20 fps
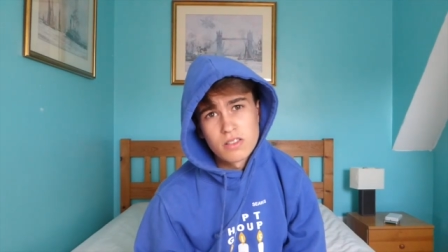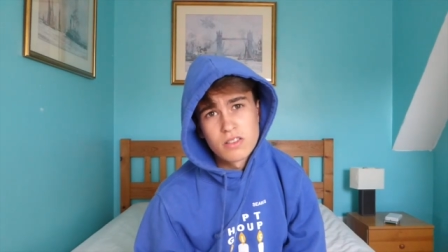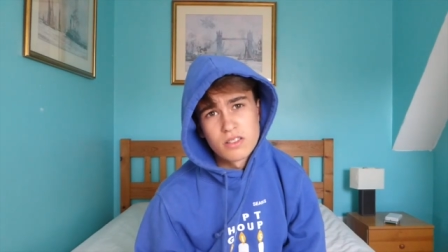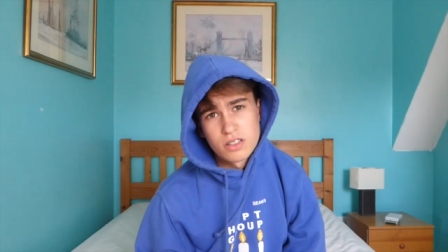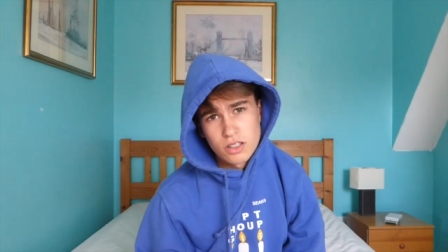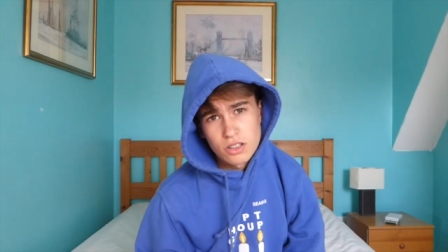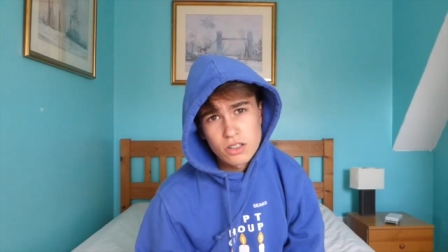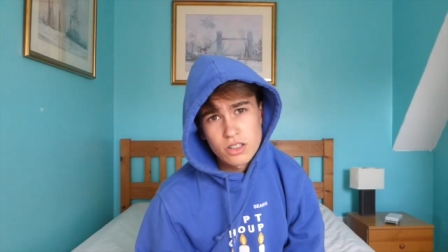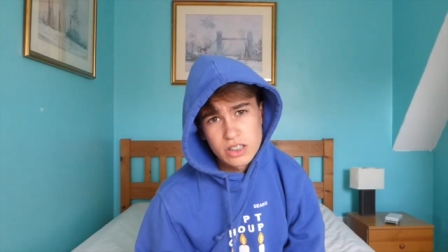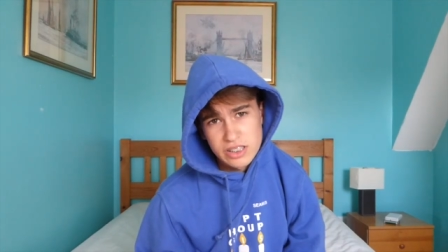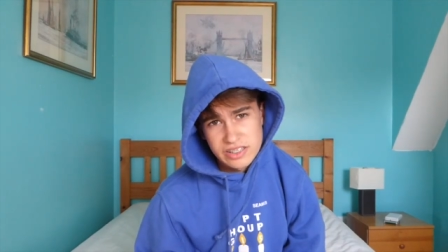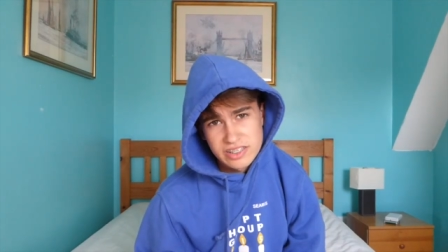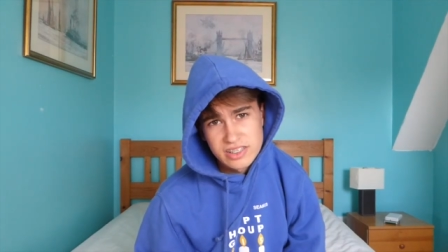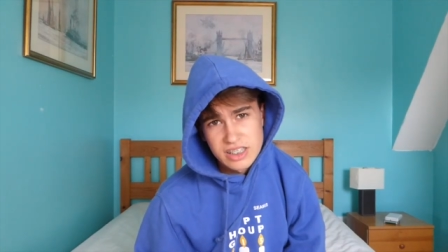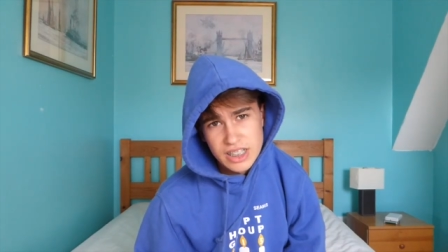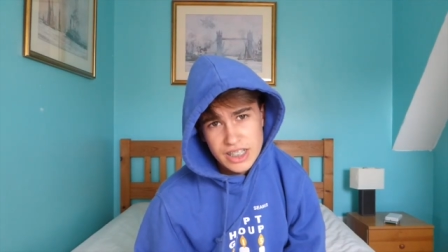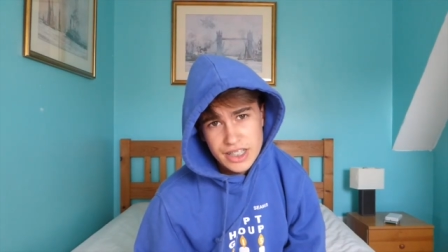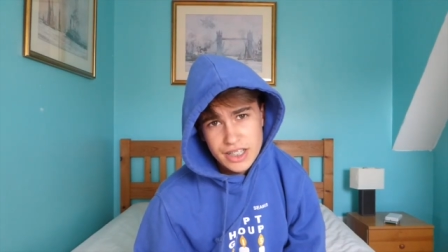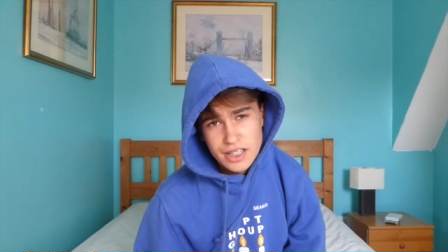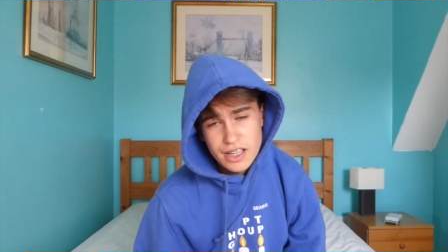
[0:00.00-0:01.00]

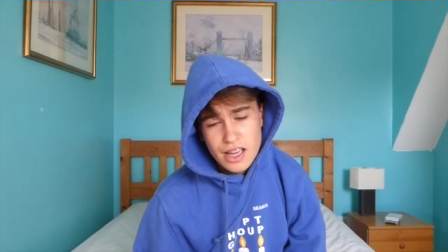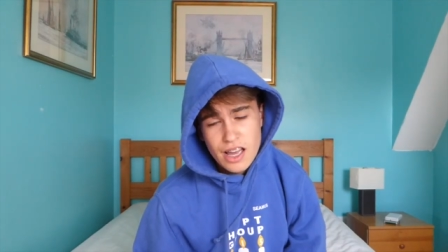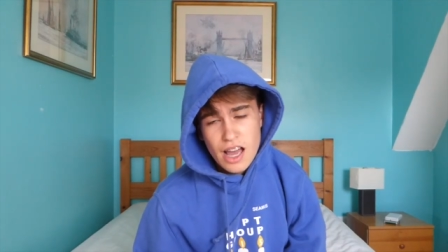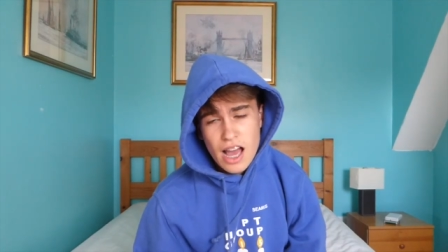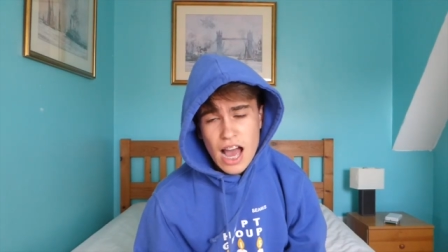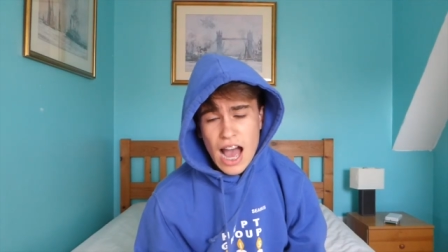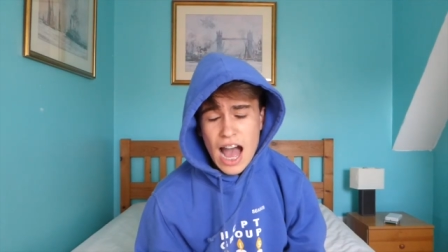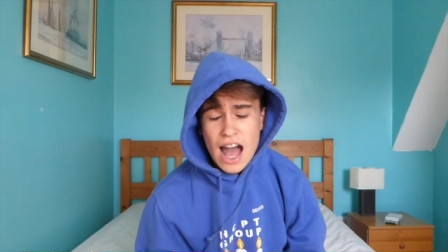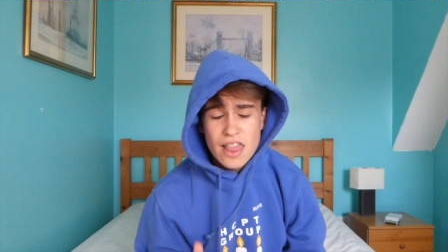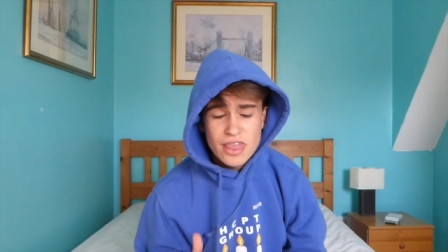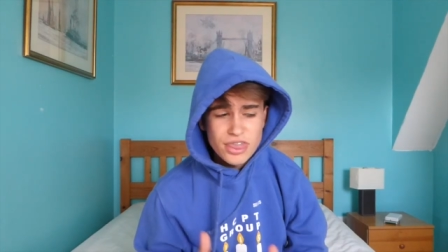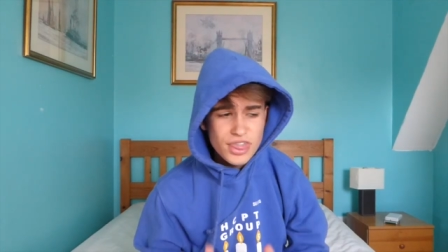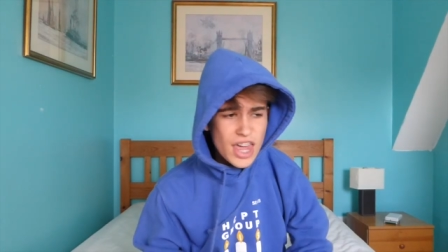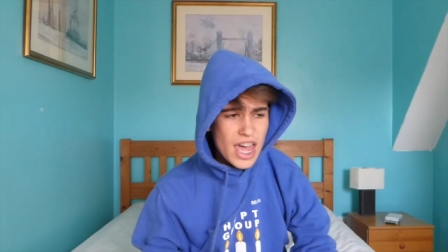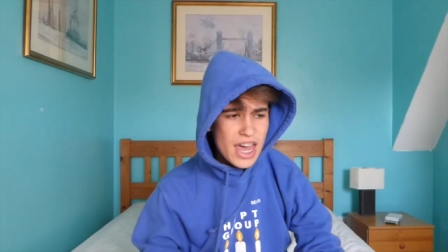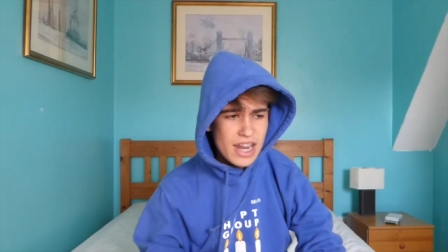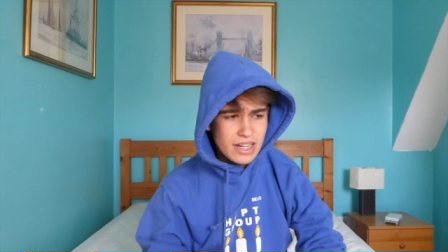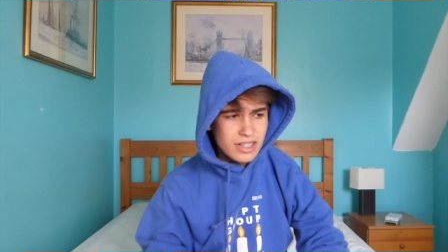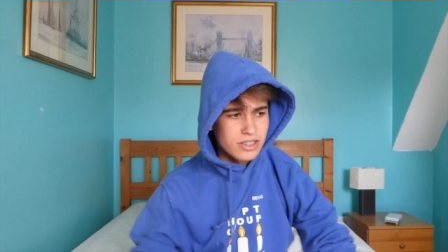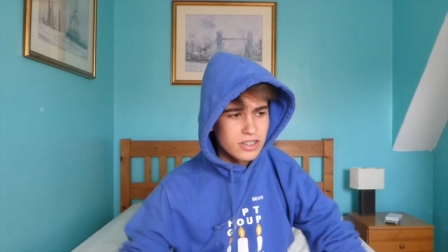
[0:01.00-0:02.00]
seriously? And
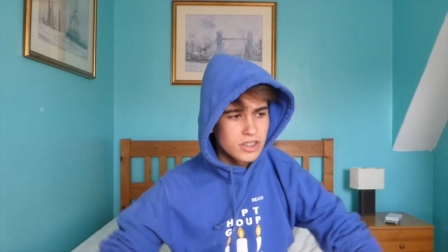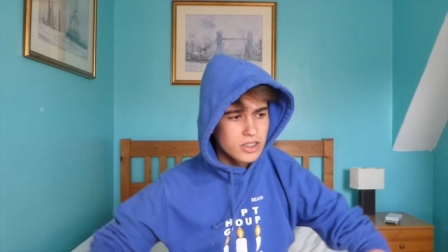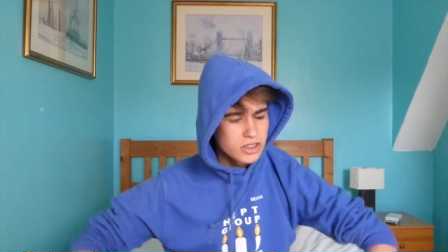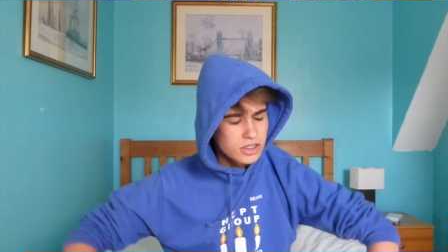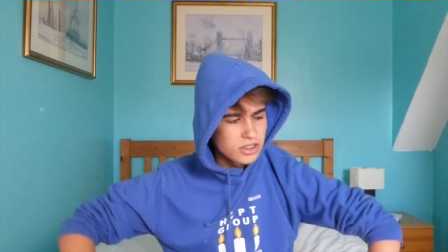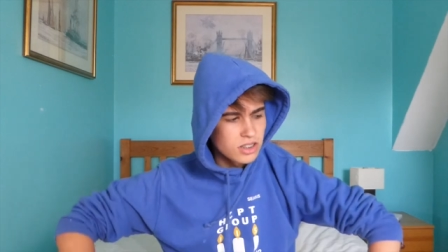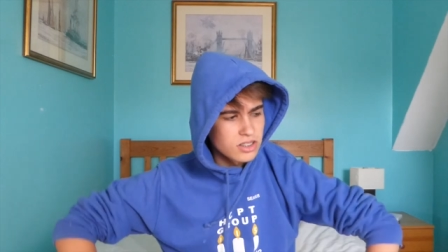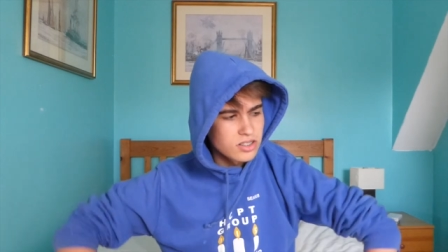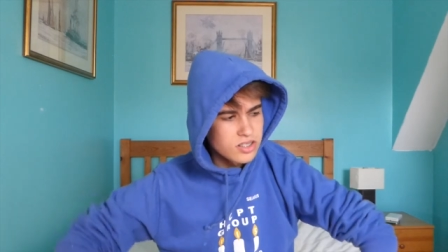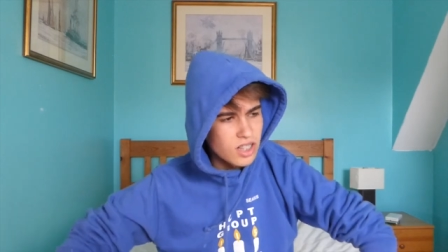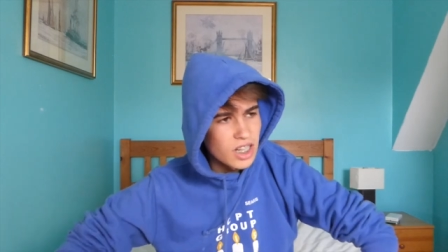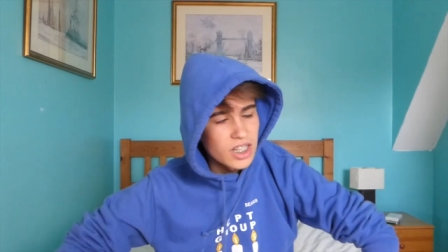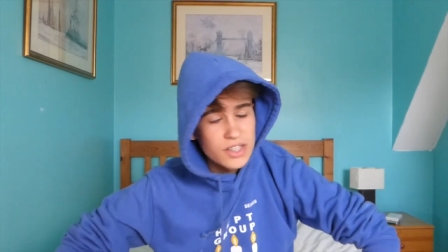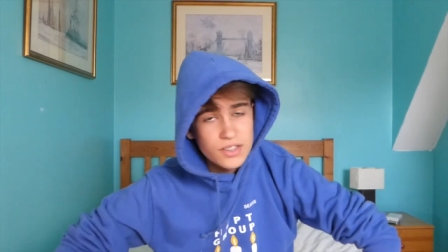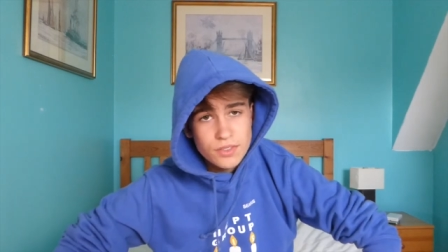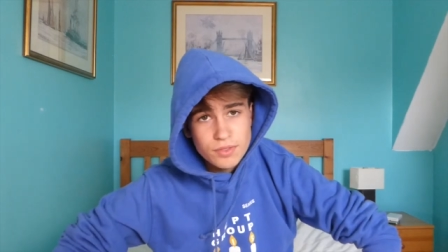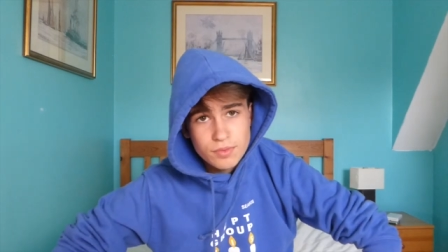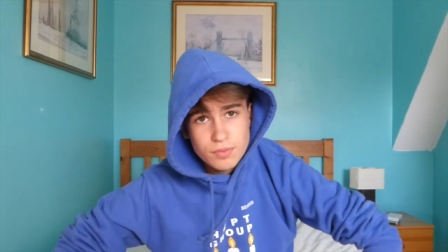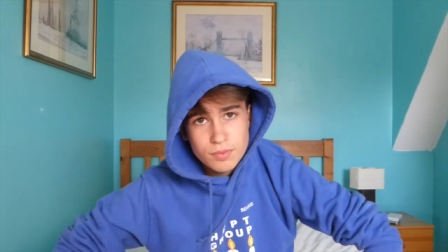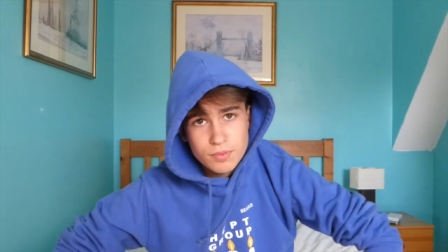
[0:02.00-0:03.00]
then just
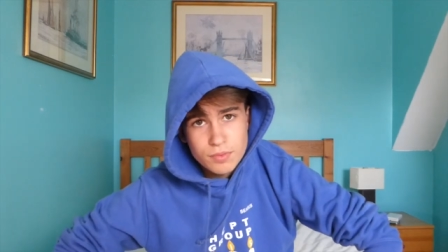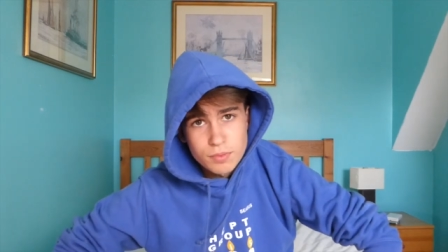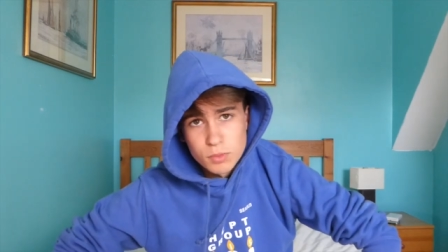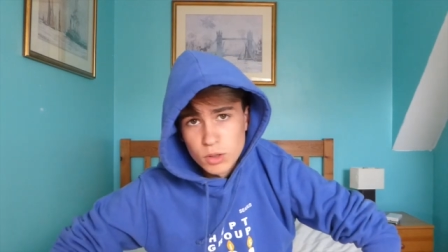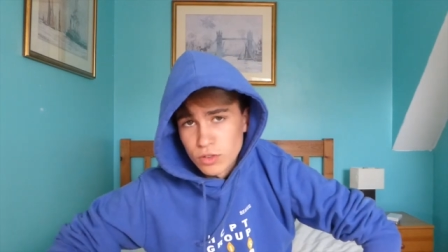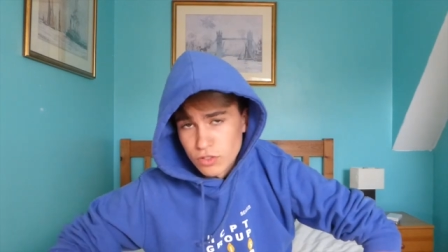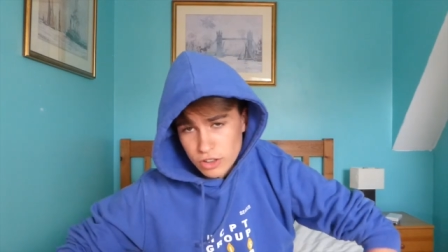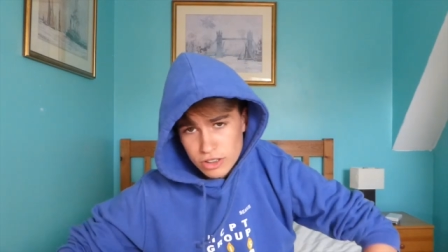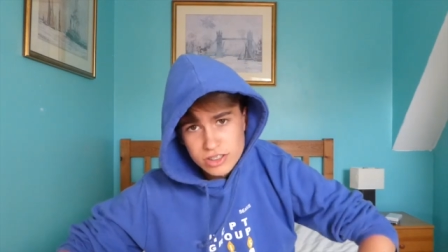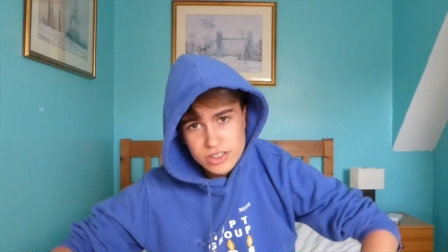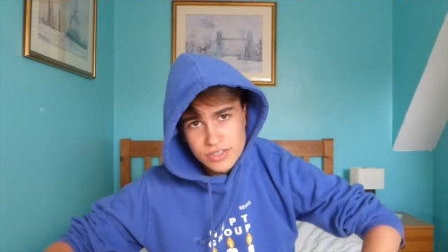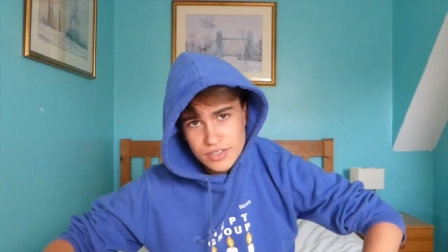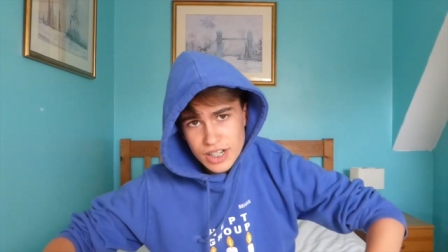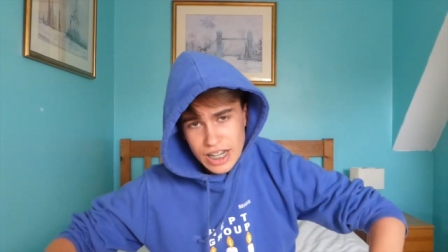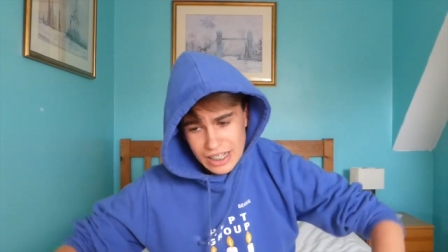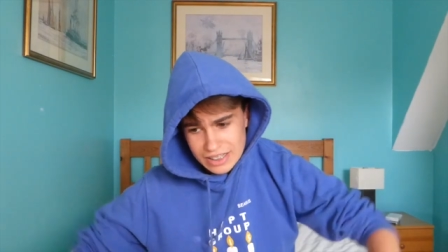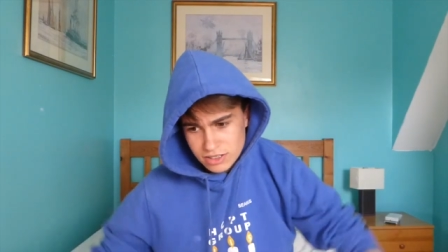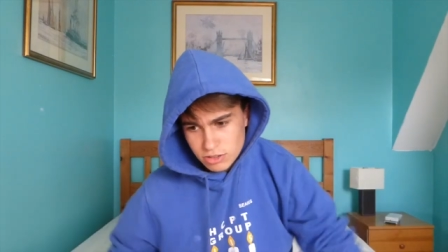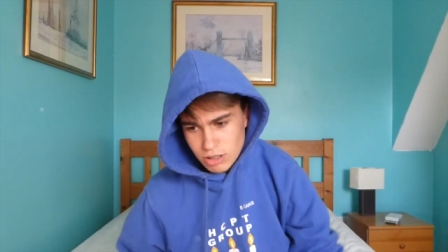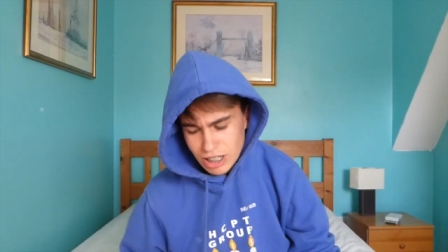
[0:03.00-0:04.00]
like move on to
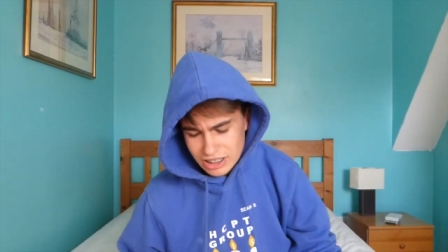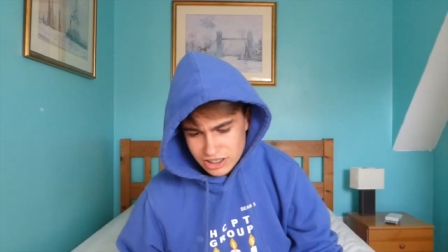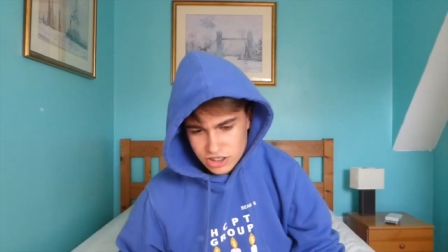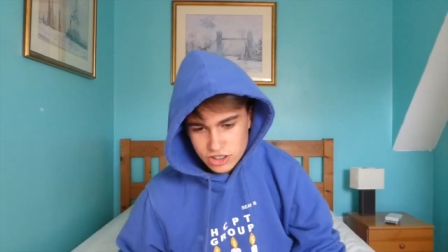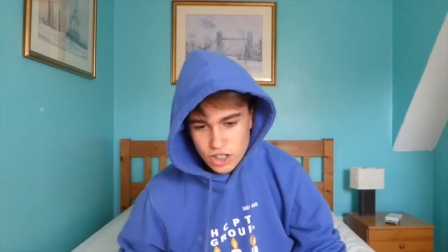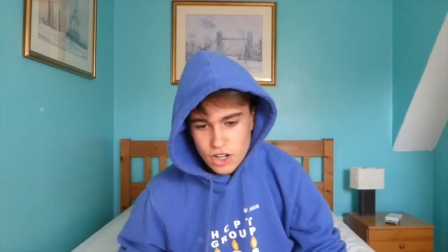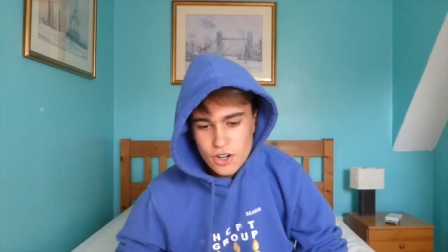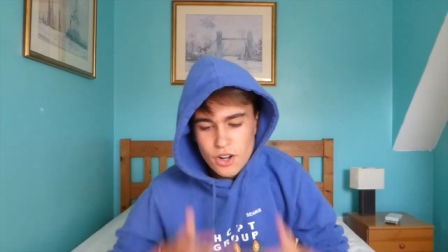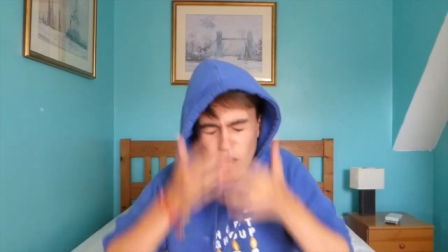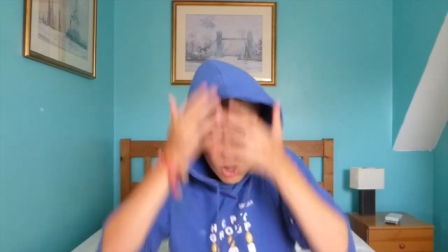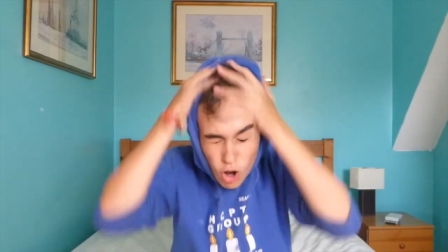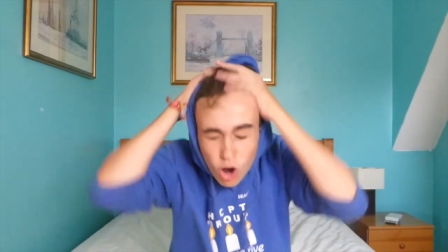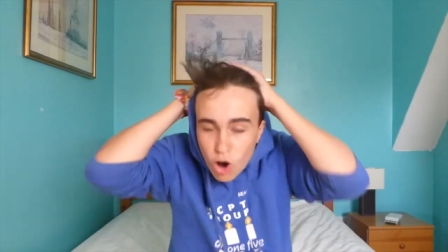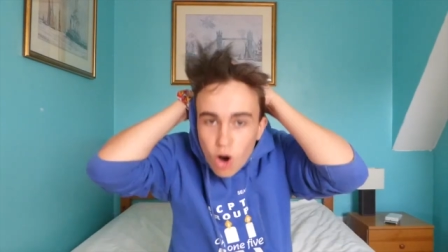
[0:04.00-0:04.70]
the next question.